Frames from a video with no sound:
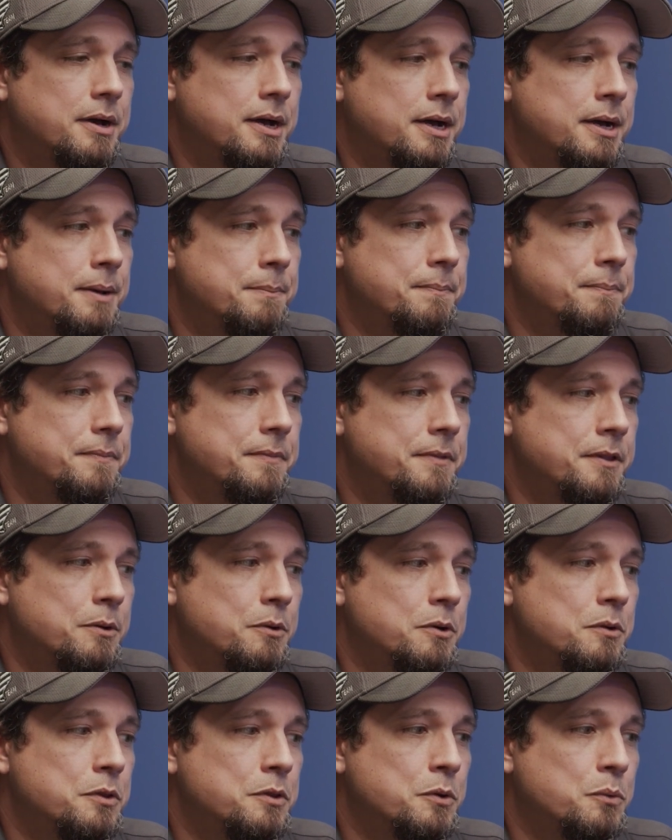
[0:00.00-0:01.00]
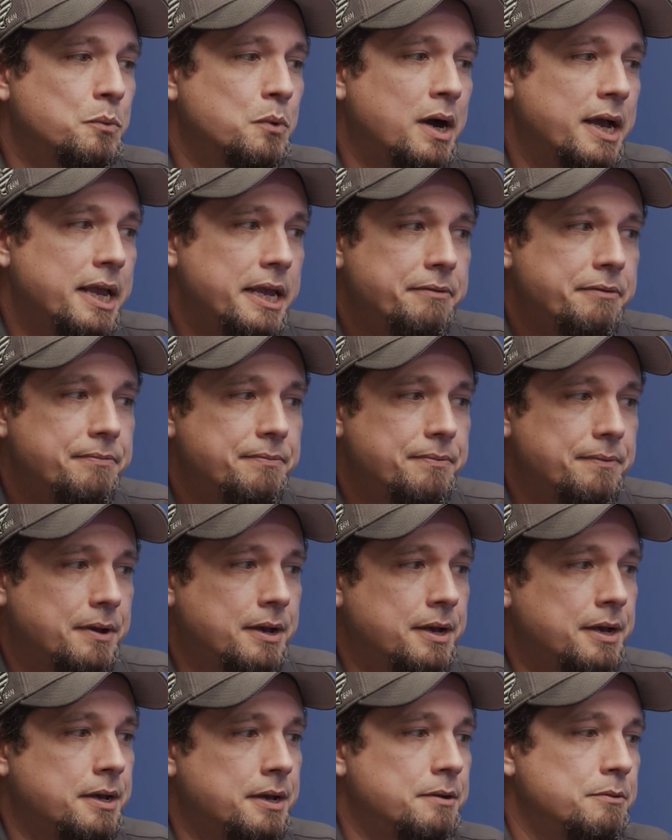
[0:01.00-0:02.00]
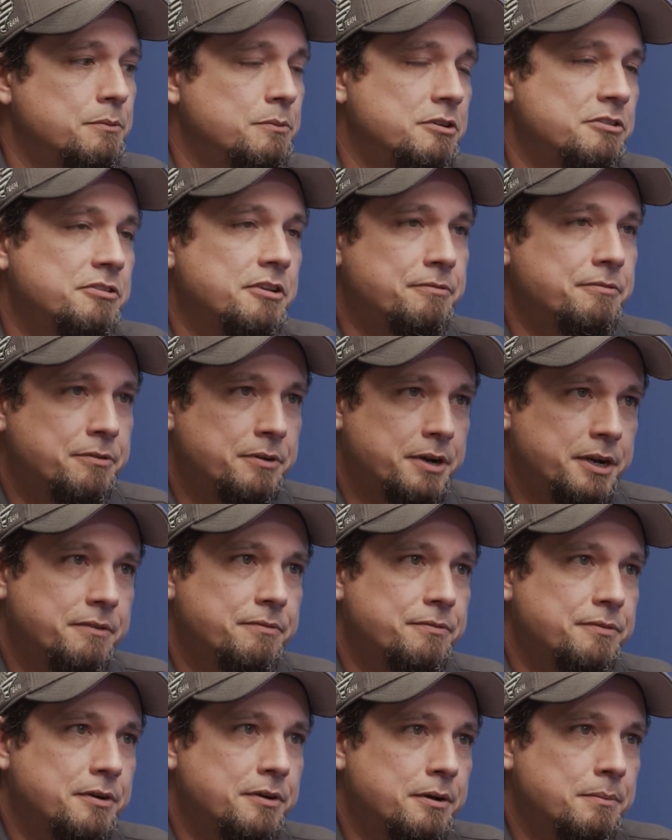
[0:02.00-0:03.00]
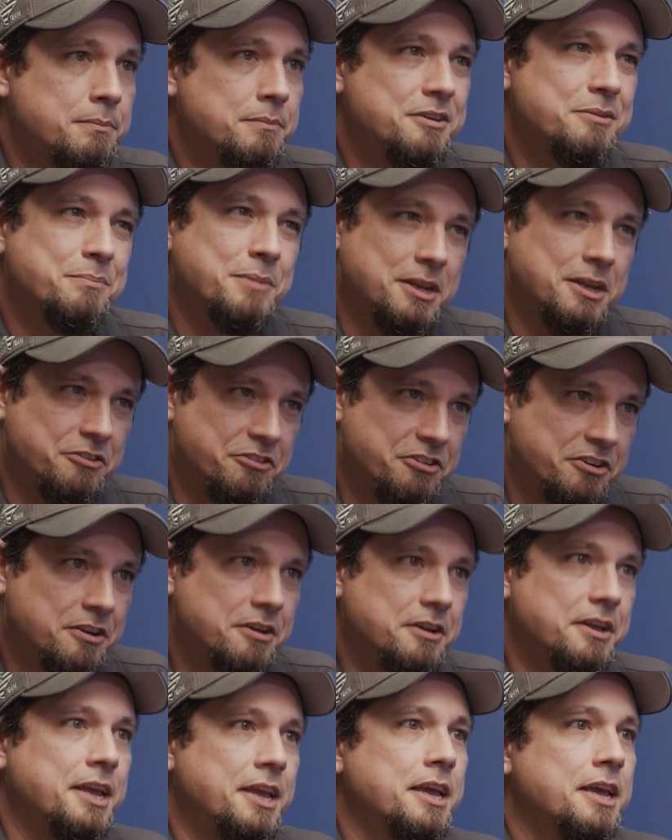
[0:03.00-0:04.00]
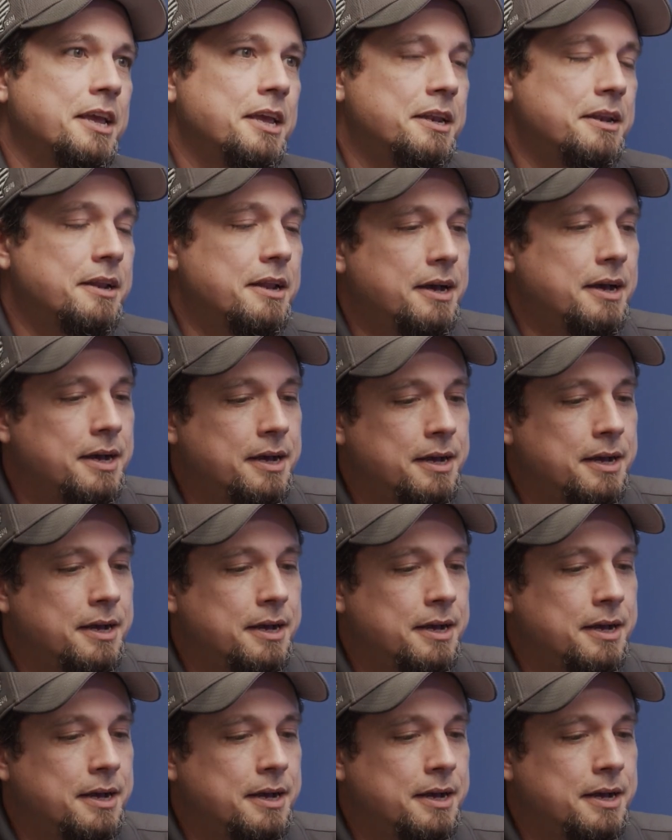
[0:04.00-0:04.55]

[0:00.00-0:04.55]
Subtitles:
The wife was suffering from dementia, and